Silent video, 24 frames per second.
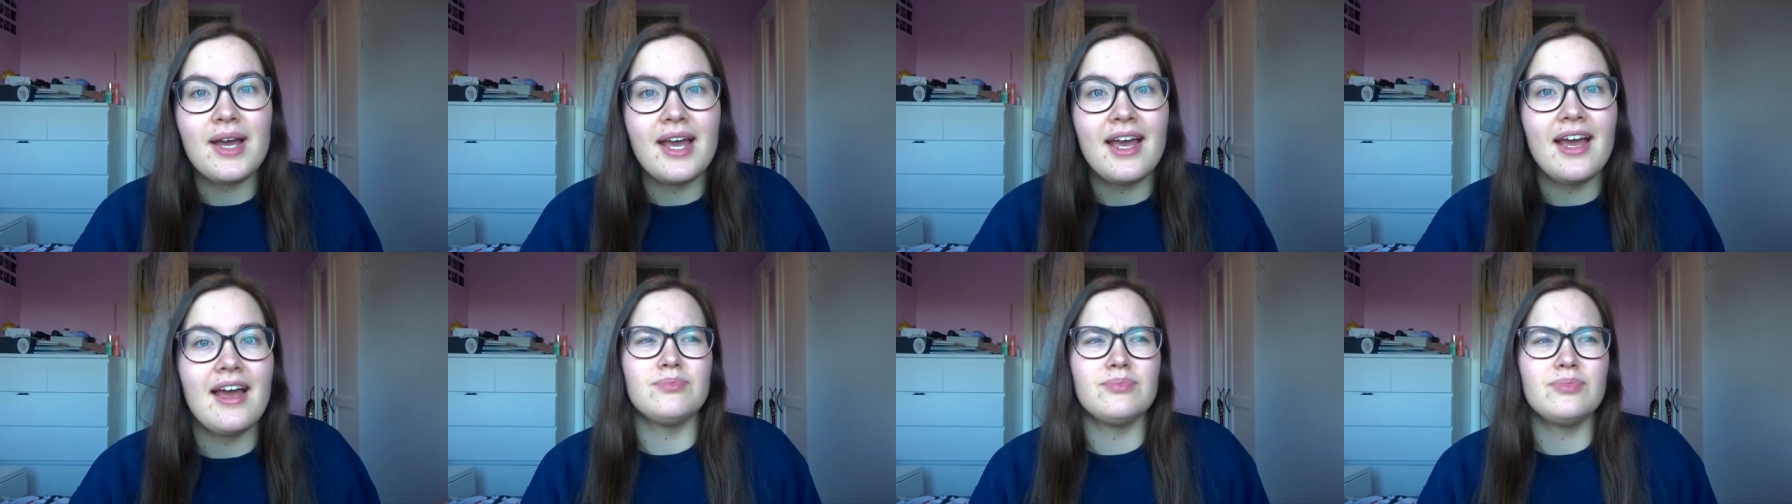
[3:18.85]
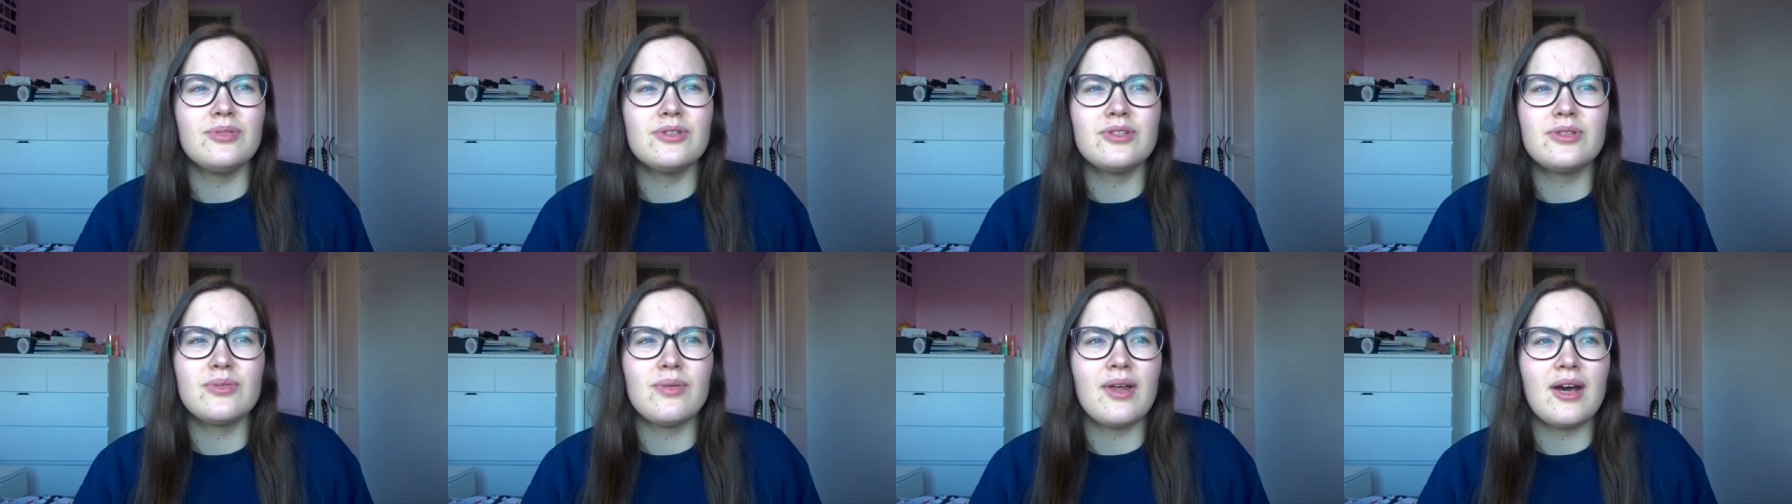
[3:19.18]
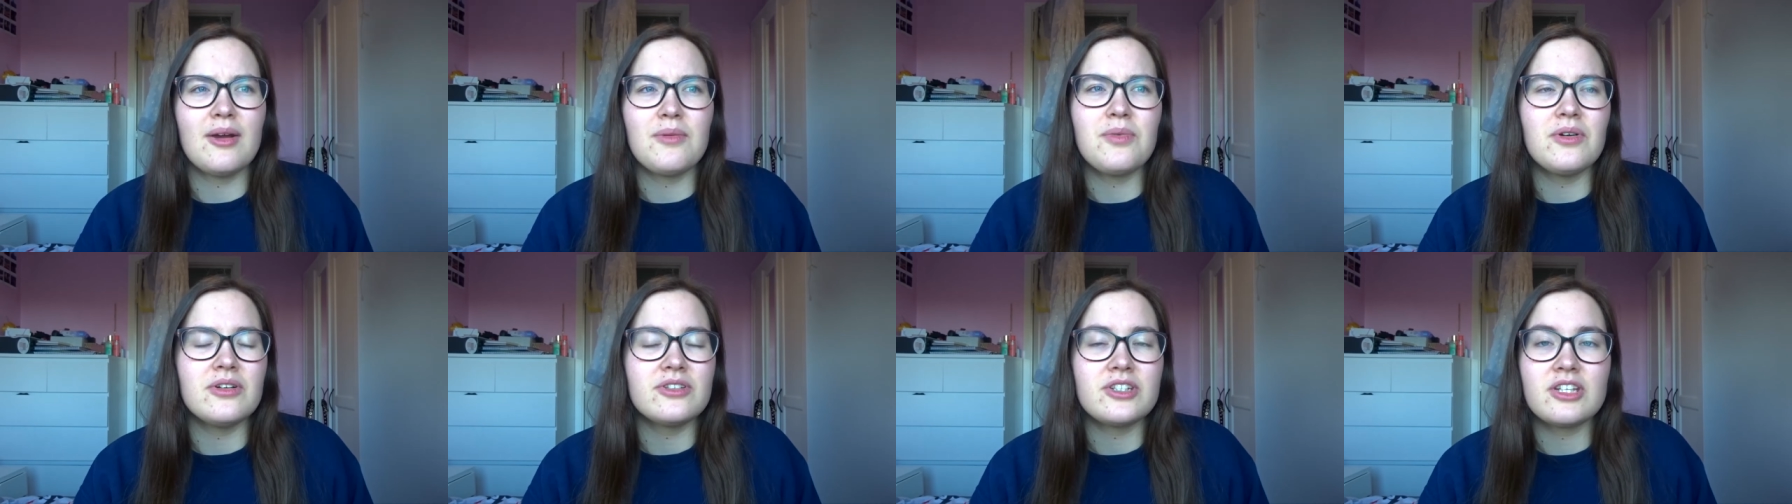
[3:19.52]
I was
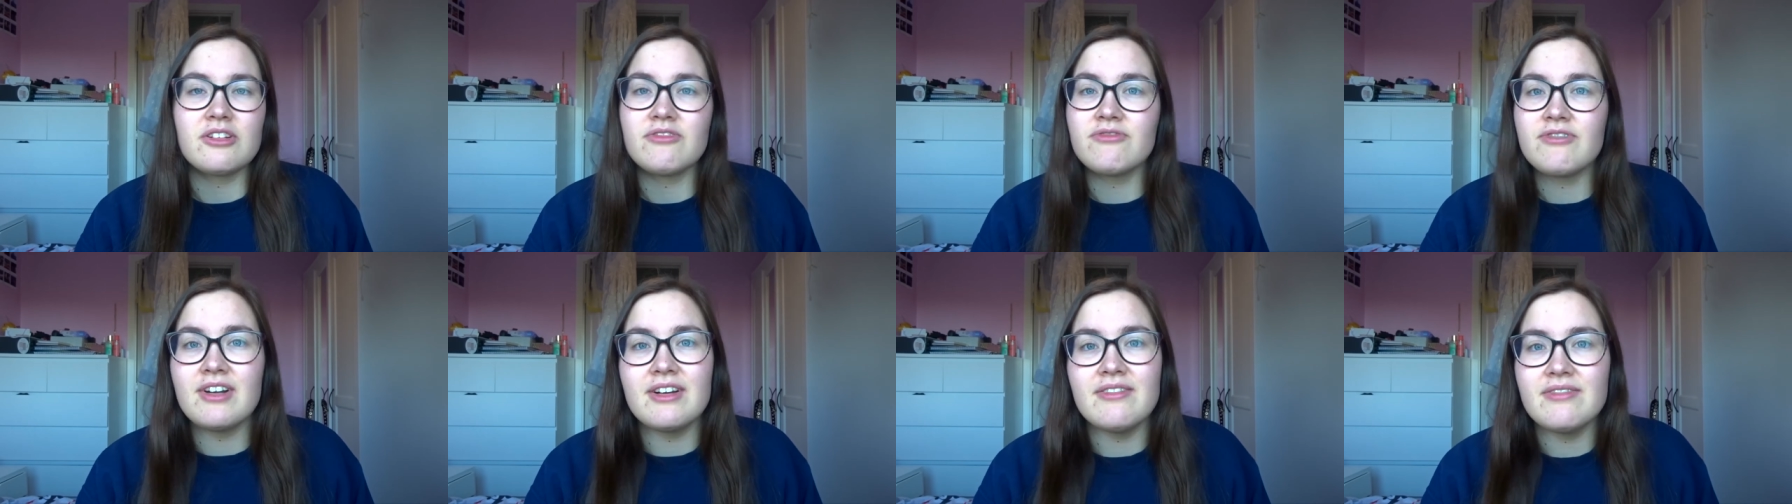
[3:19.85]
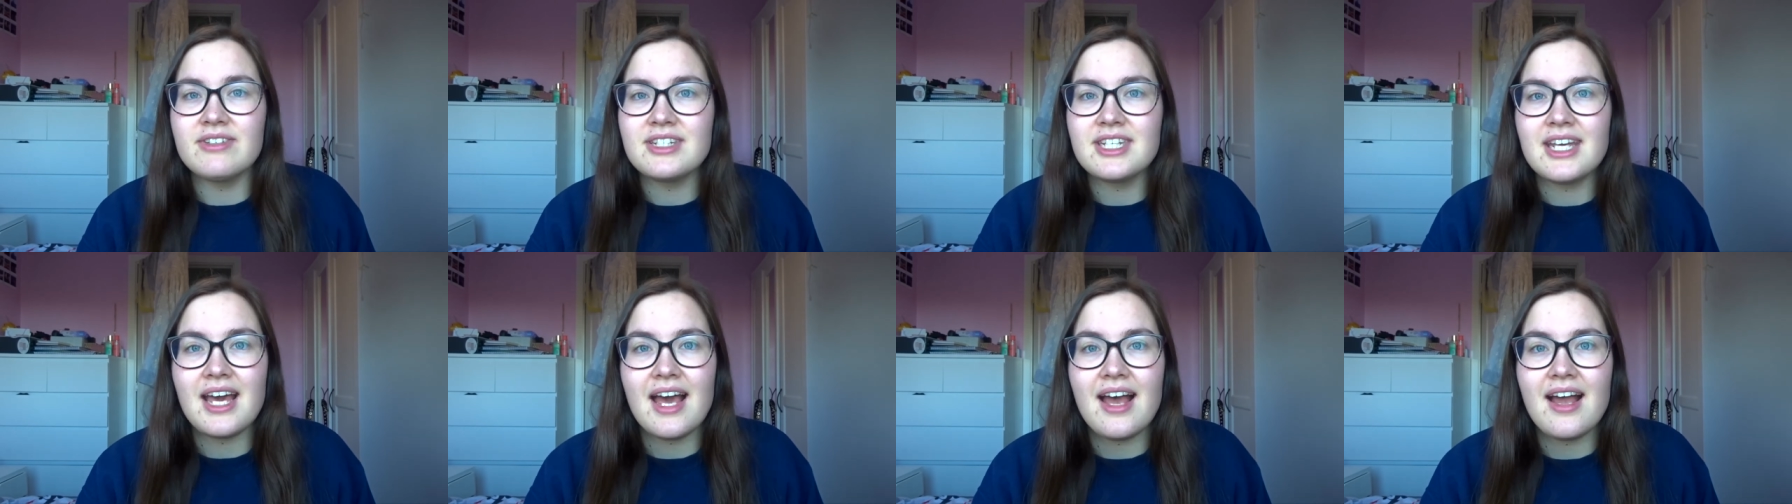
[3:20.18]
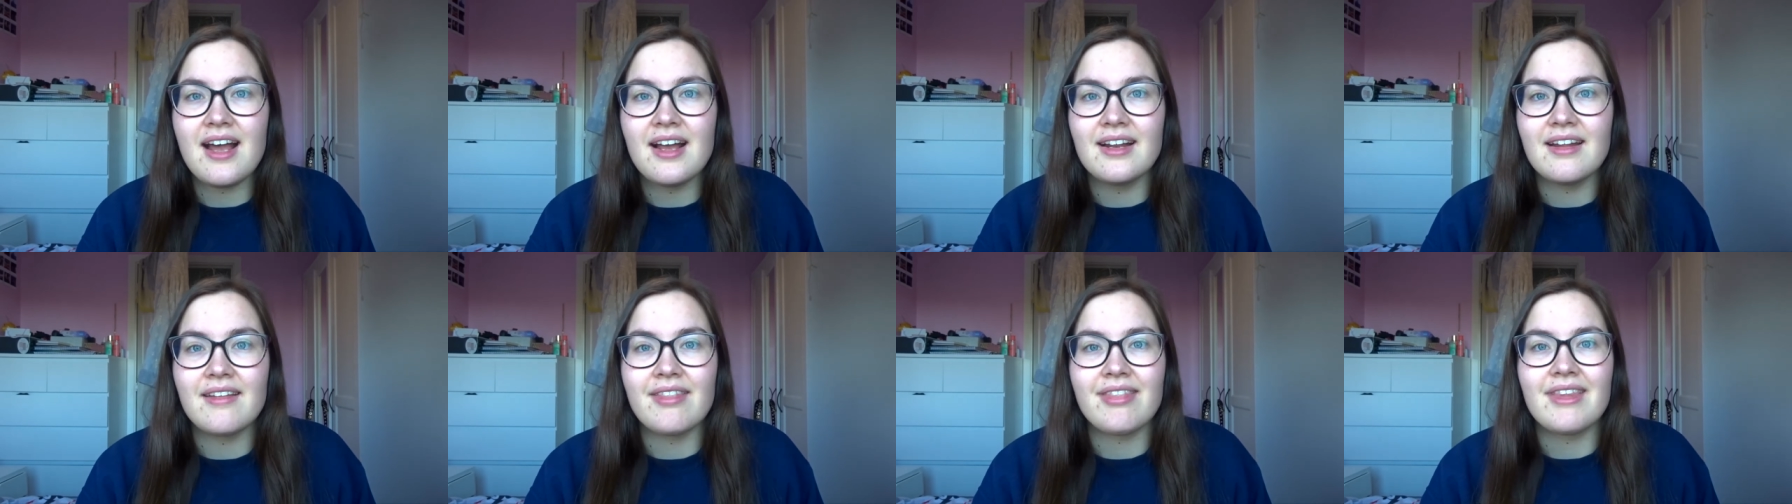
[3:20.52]
like watching
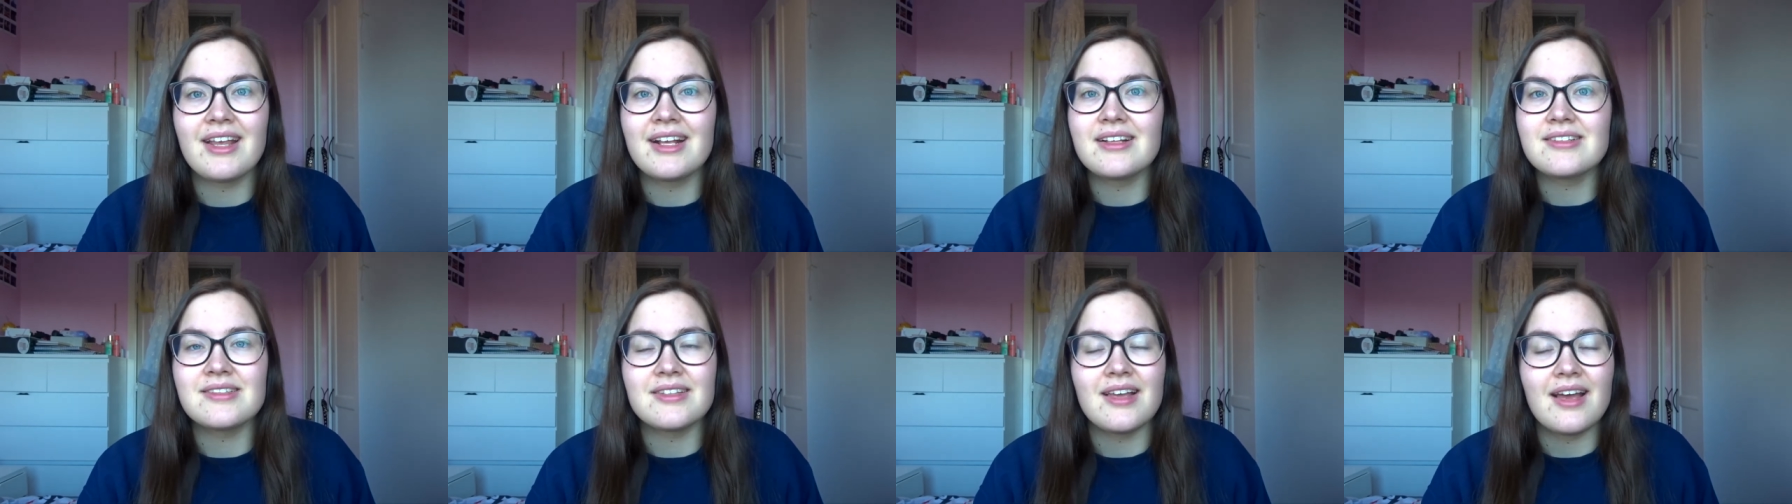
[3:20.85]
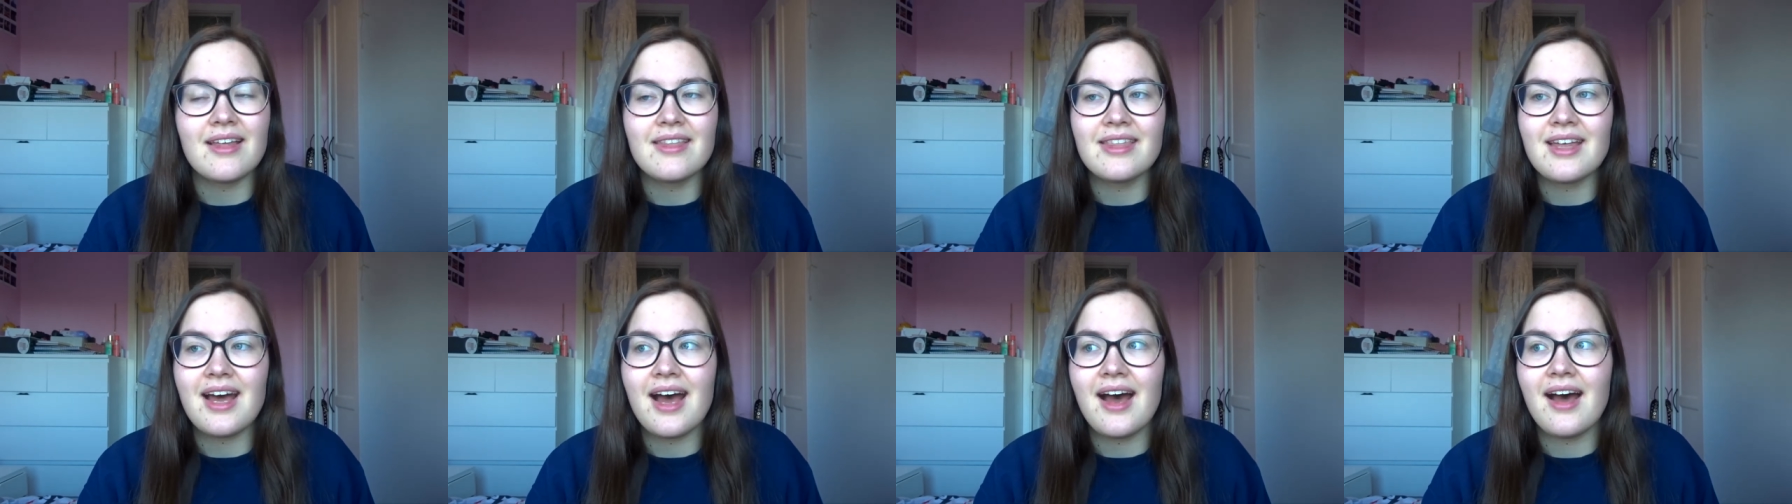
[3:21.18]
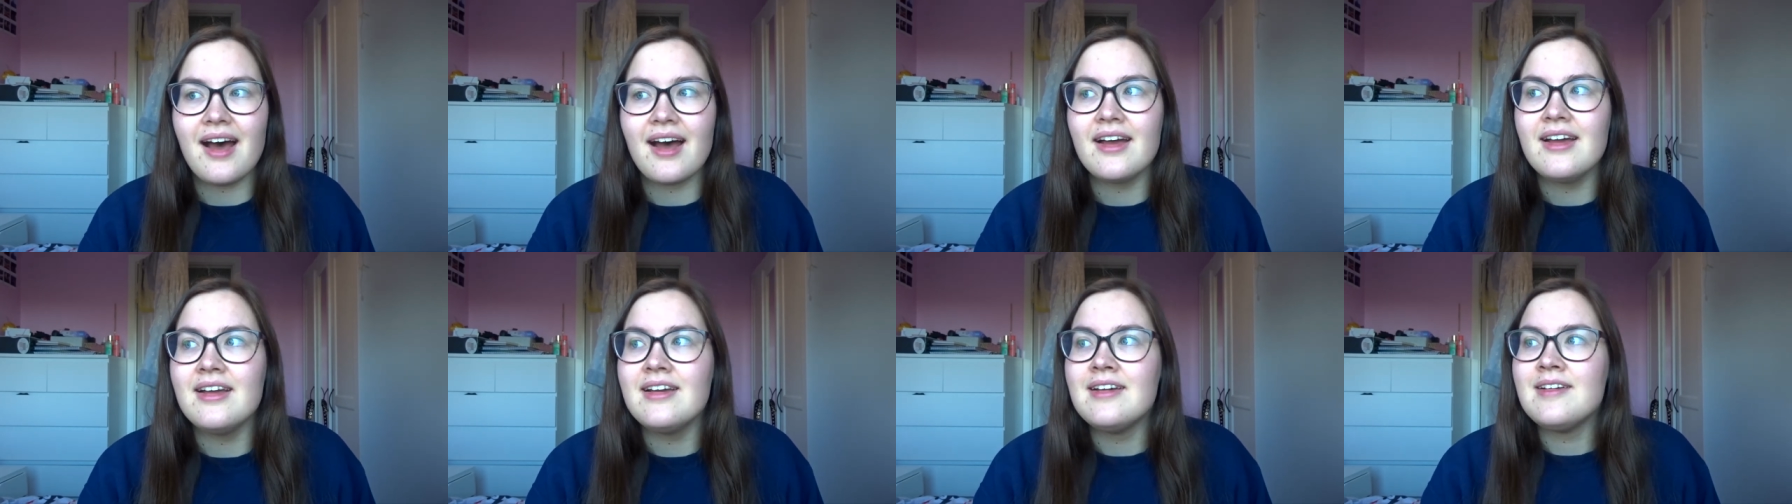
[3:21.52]
Riverdale and things like
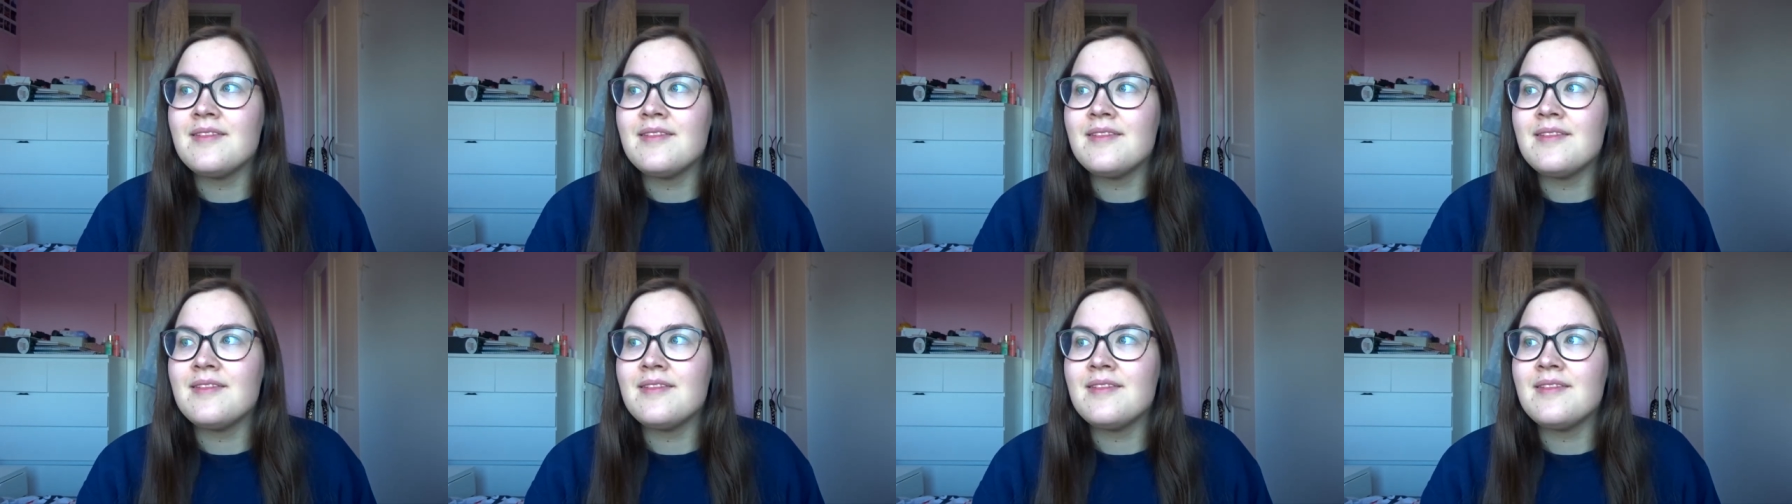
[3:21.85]
that.